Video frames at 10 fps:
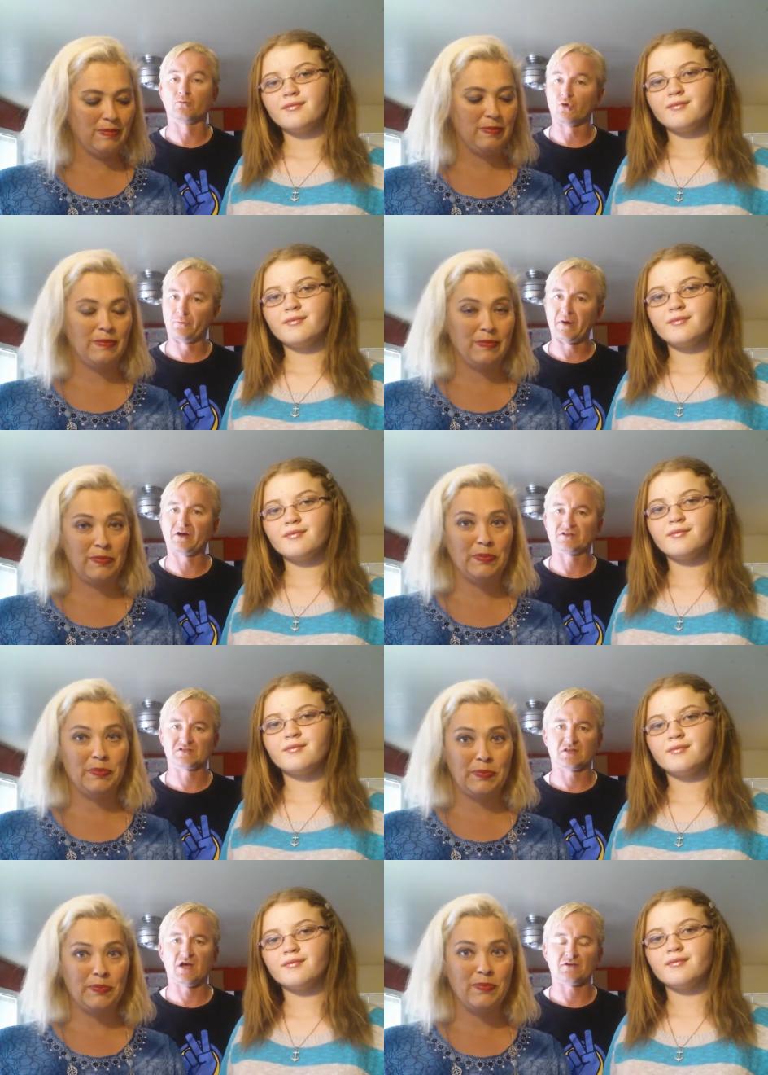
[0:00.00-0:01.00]
Speaker 1: more about
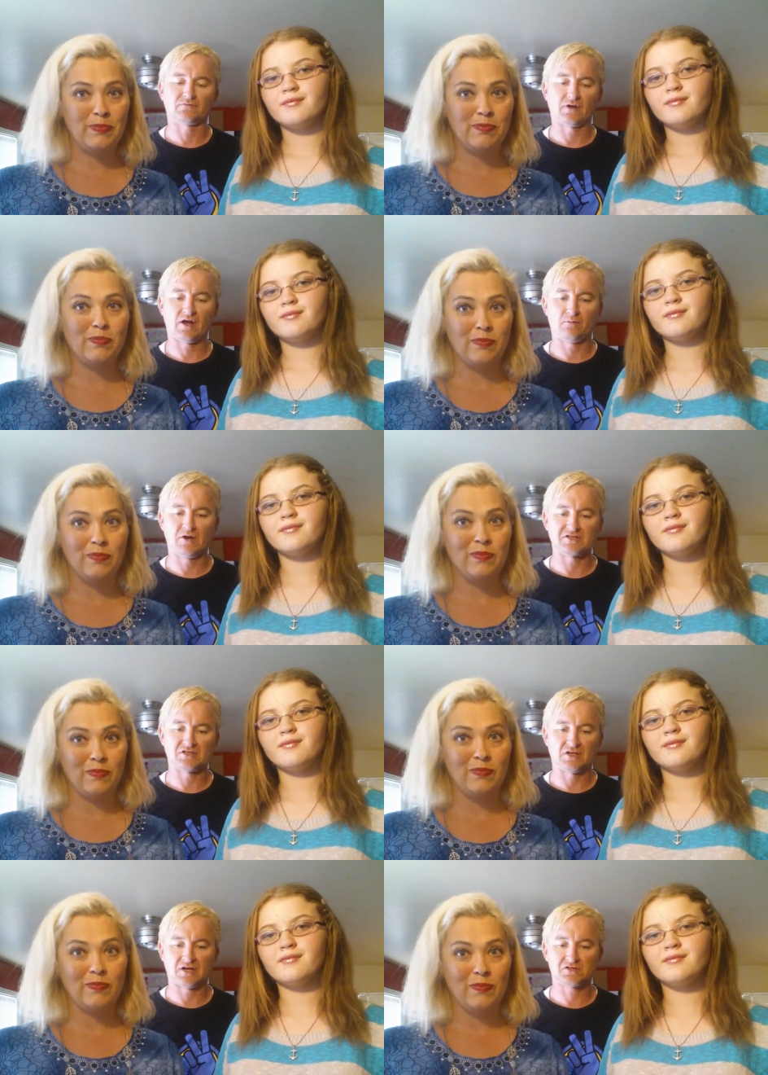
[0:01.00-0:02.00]
his life, how
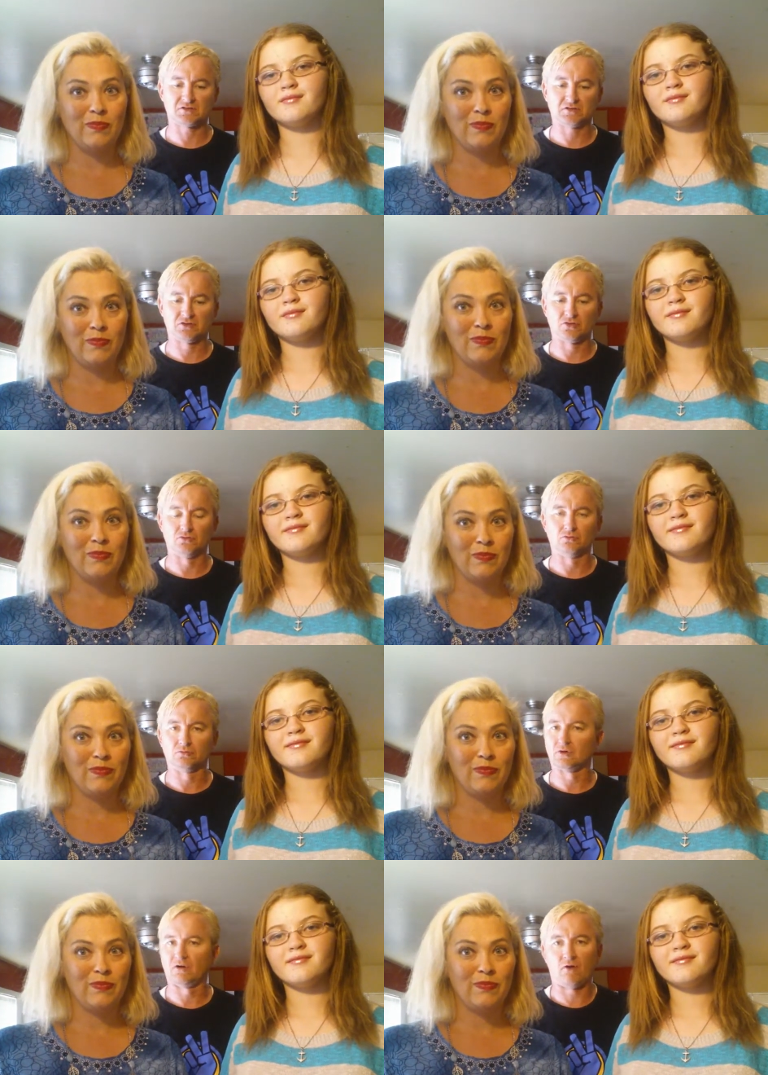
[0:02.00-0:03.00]
much he actually
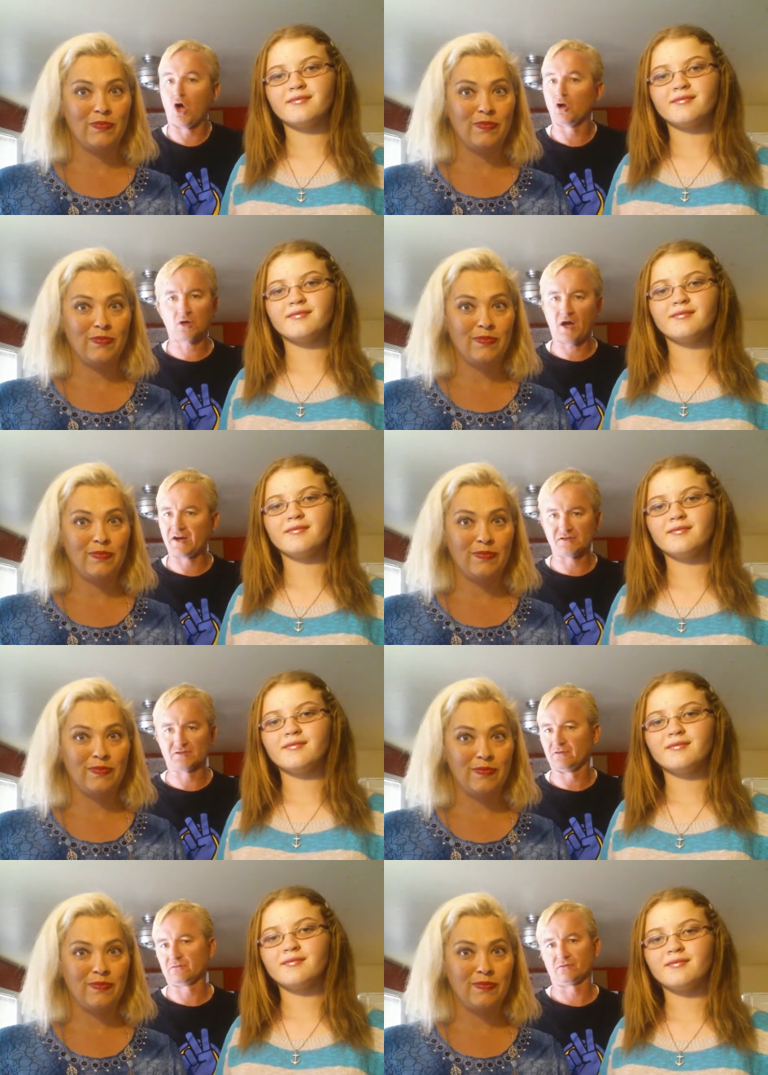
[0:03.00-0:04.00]
knew of all
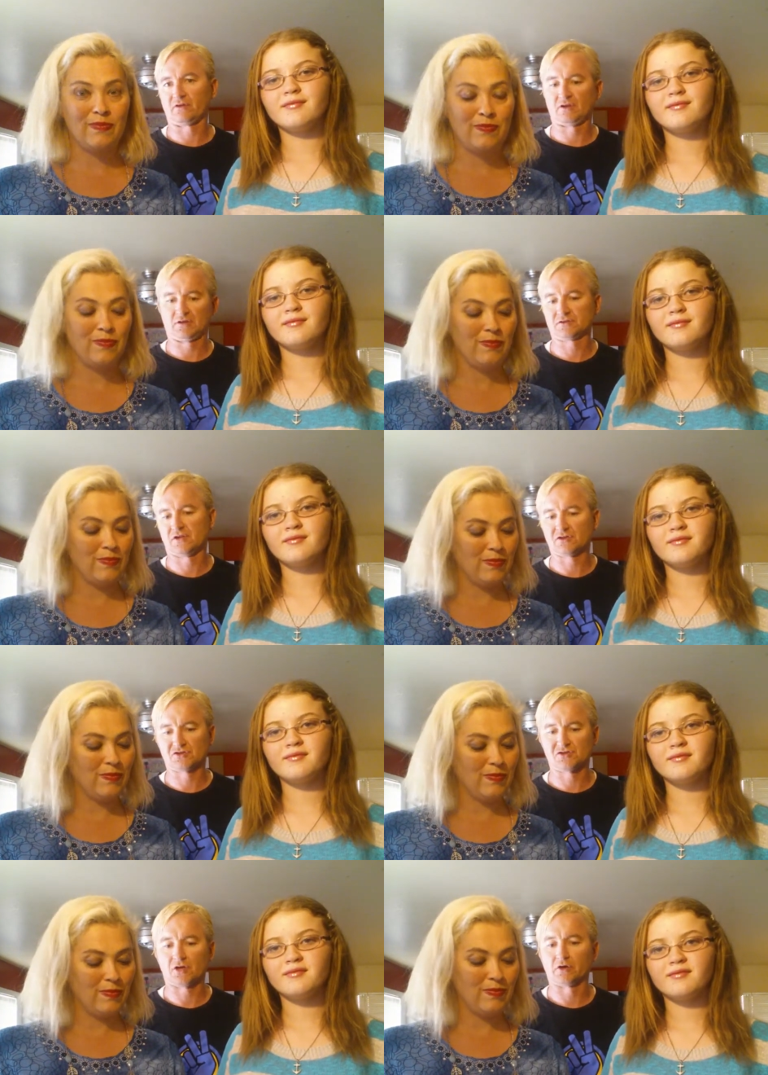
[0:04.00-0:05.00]
kinds of different things, not
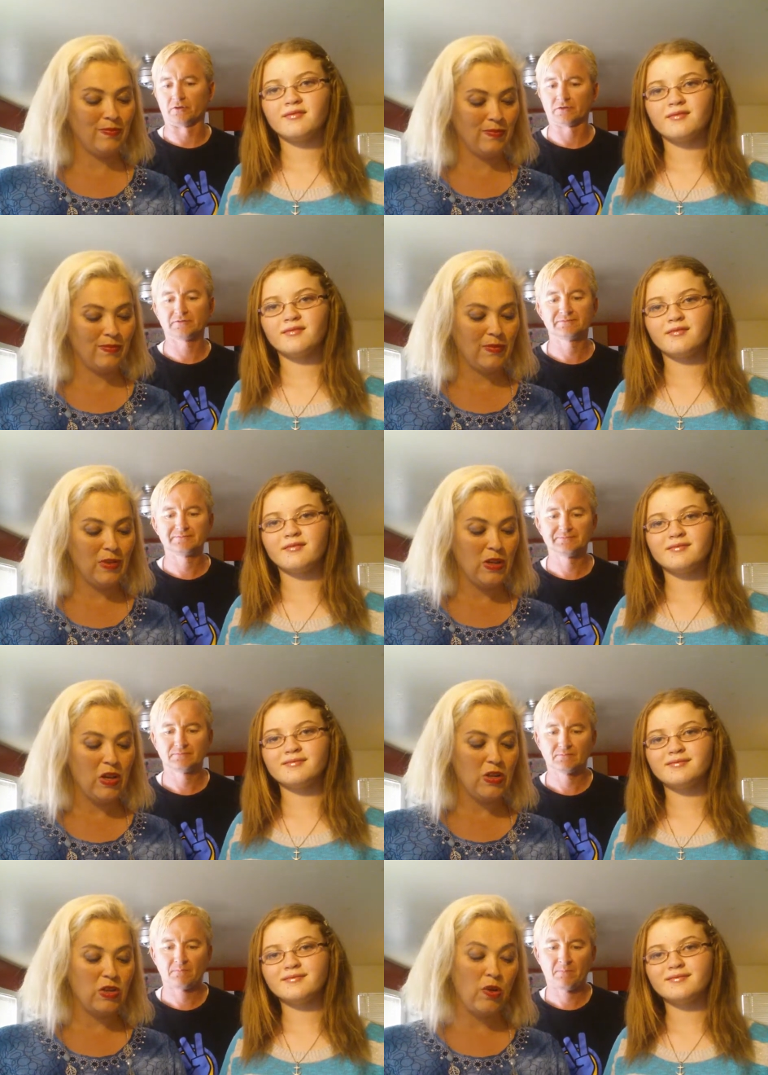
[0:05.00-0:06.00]
Speaker 2: just art.
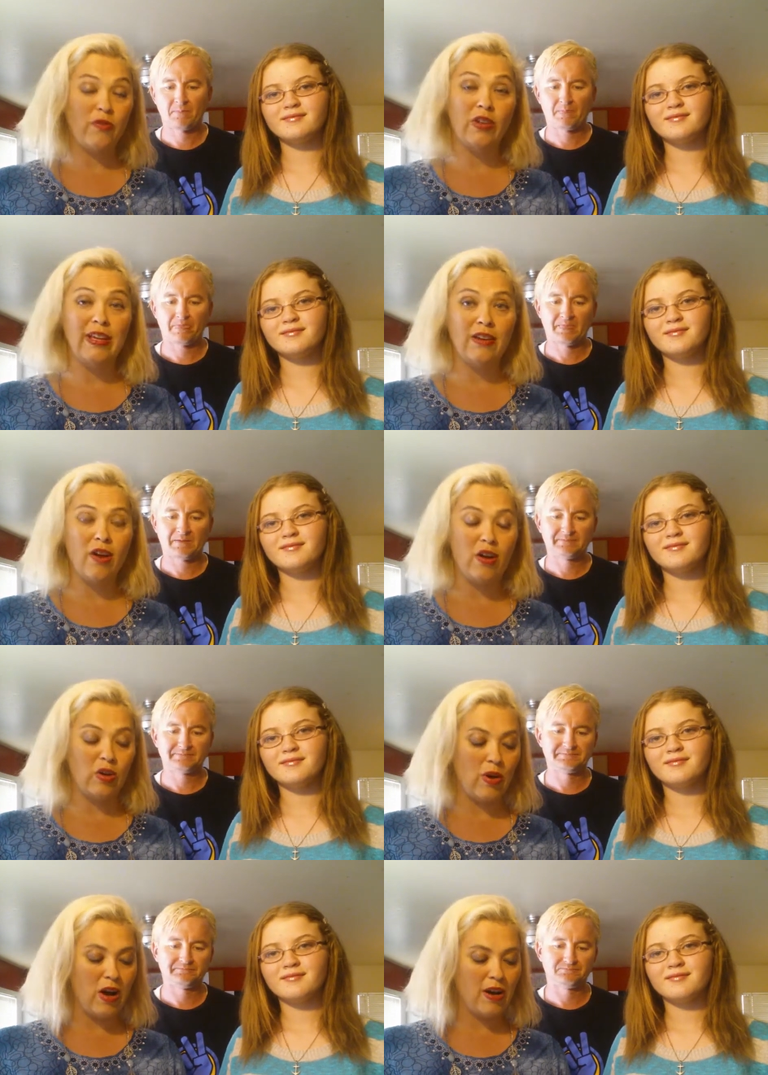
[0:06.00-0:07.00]
So for
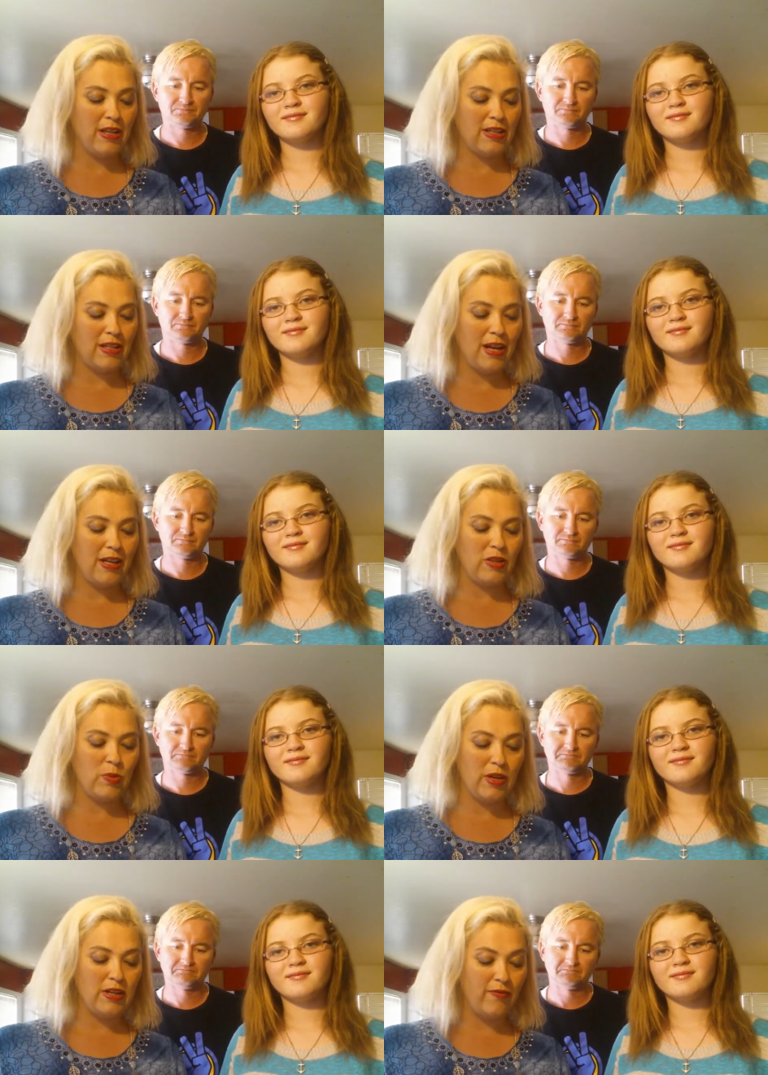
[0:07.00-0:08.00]
Leonardo, art and science
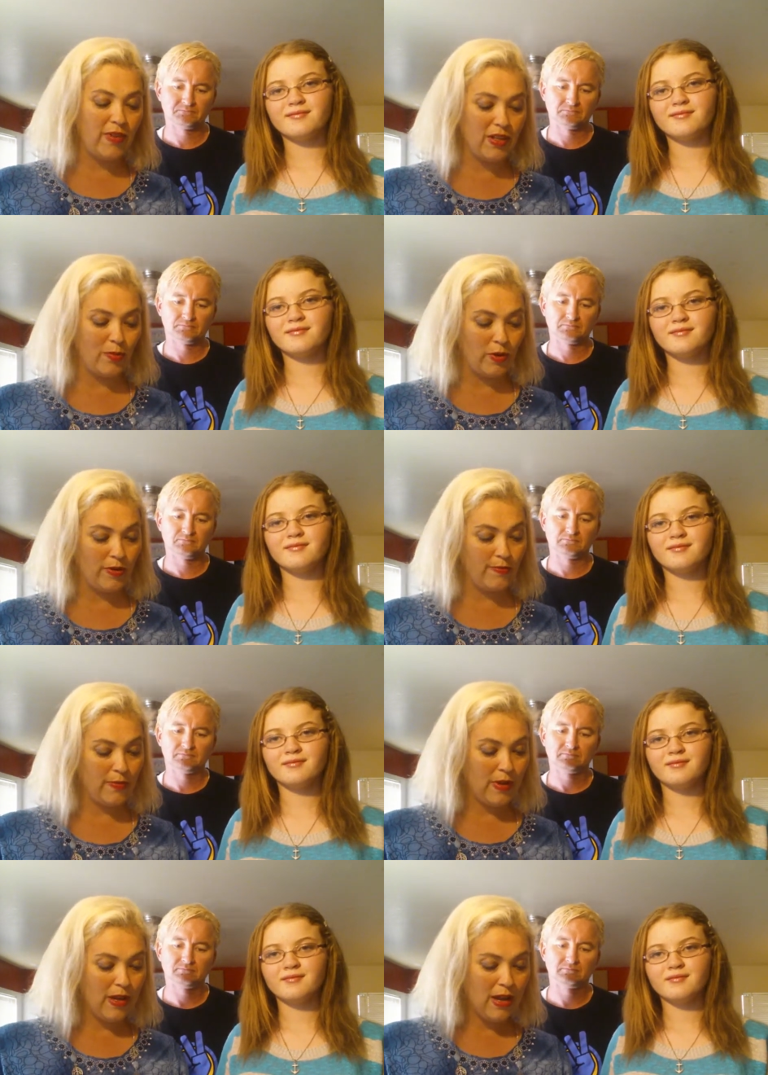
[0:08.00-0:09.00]
were indivisible.
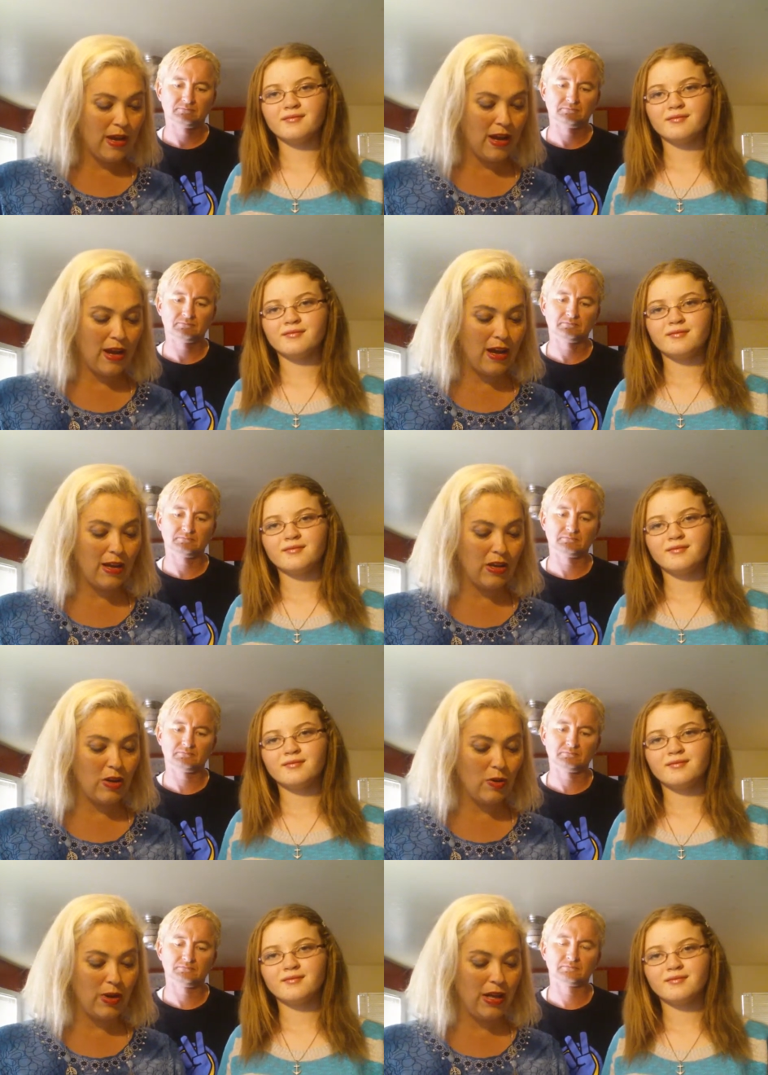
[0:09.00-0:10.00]
Uh,
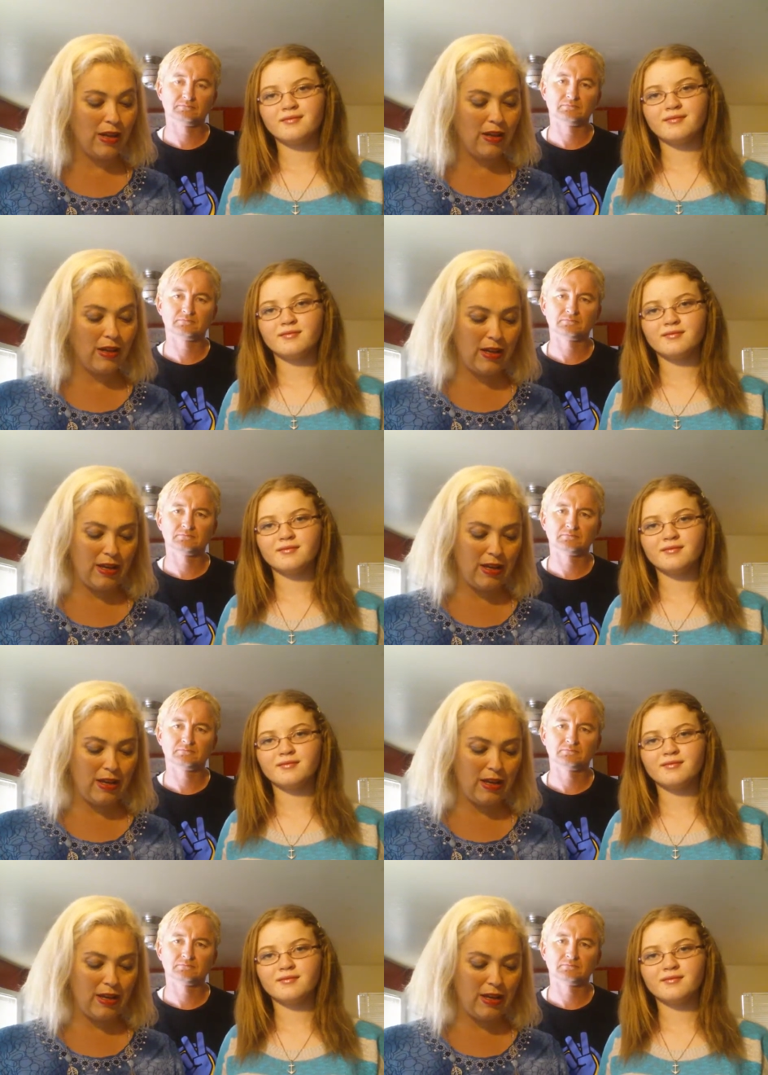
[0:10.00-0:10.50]
you know, he